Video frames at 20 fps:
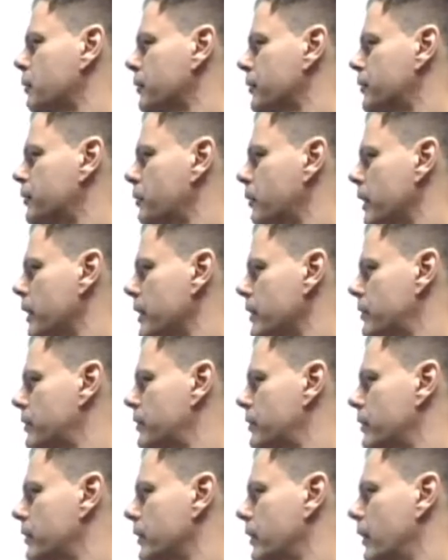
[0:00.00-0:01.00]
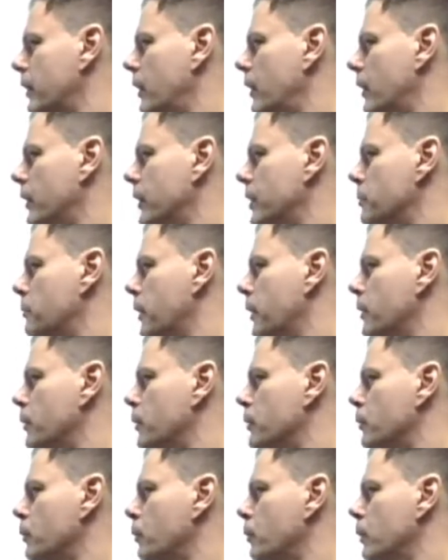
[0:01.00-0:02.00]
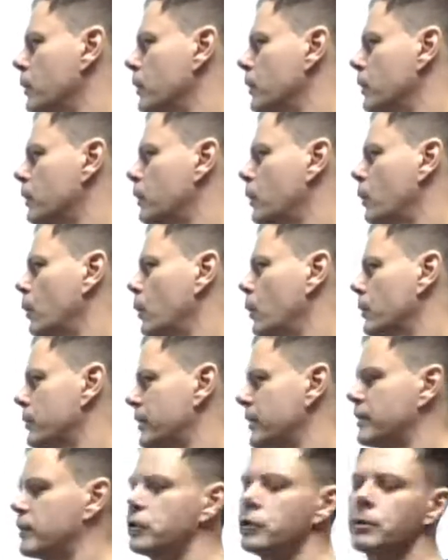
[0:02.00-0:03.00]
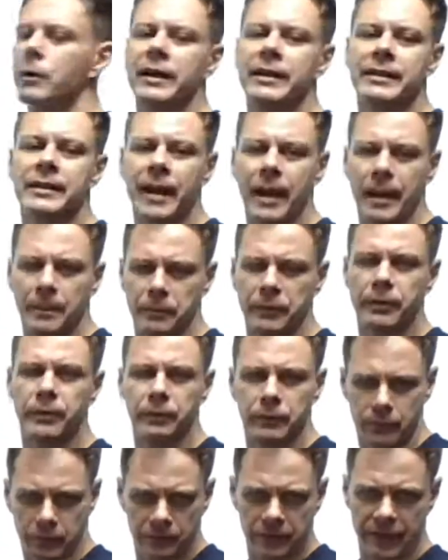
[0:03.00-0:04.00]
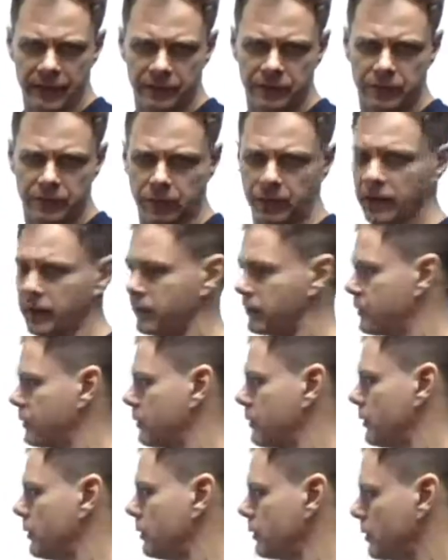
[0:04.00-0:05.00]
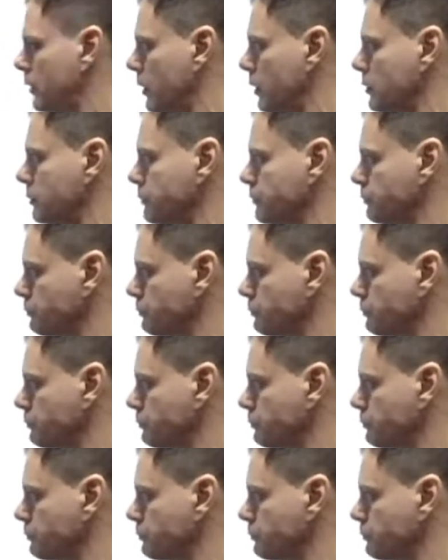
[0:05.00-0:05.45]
stress on a bone will cause it to adapt to that stress. So